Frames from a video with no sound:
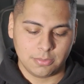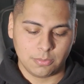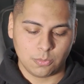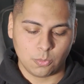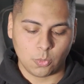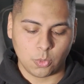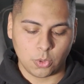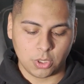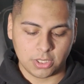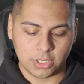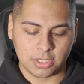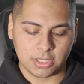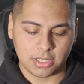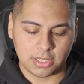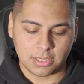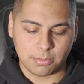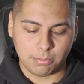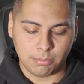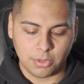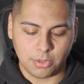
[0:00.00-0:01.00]

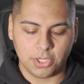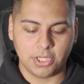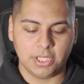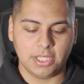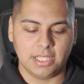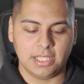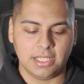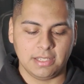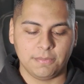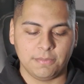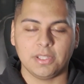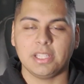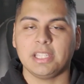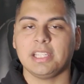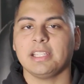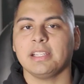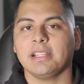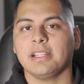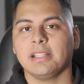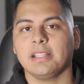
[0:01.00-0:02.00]
worth the money. I feel
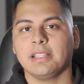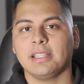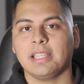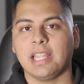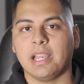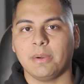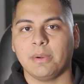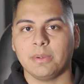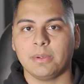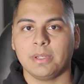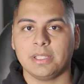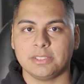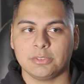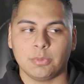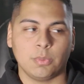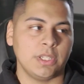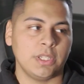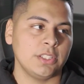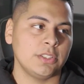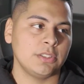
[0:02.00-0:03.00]
like now in
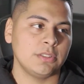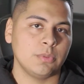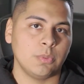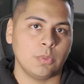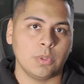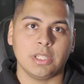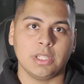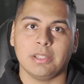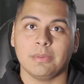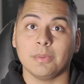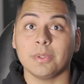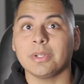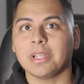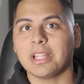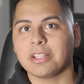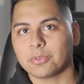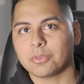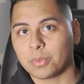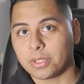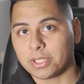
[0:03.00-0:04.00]
2020, well,
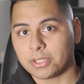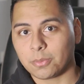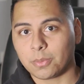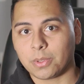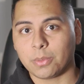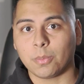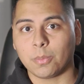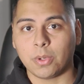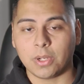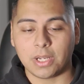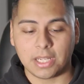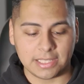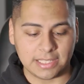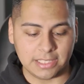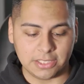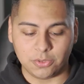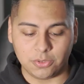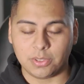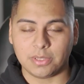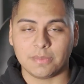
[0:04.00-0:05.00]
now 2021, I
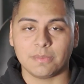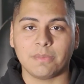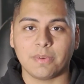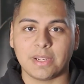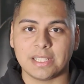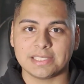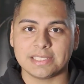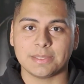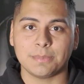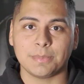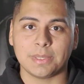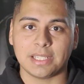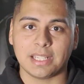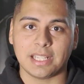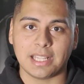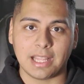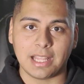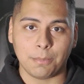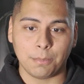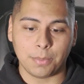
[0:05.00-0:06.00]
think you can find something
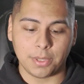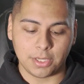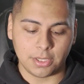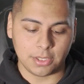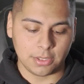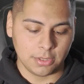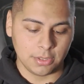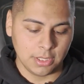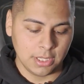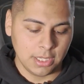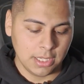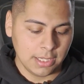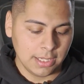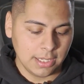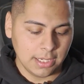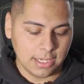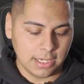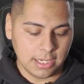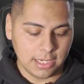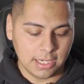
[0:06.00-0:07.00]
a lot better,
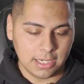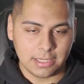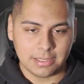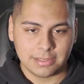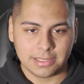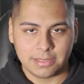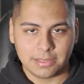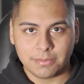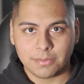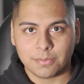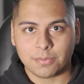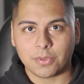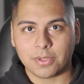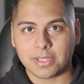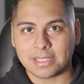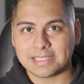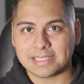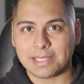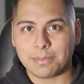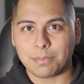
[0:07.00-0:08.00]
even for
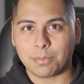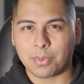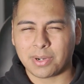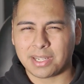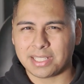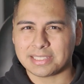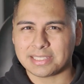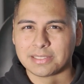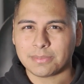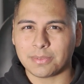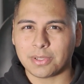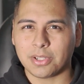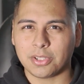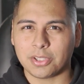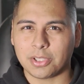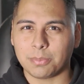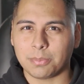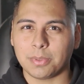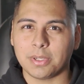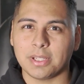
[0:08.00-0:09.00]
the same price of
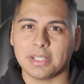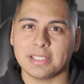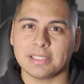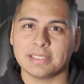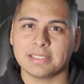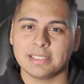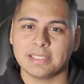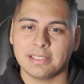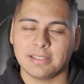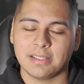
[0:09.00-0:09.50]
$100.